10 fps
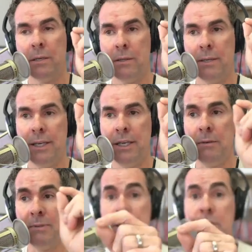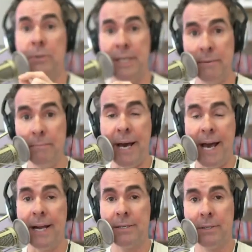the potential
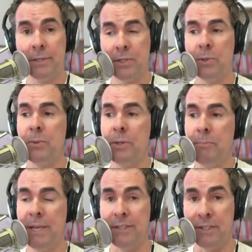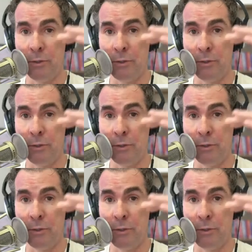impact to the business,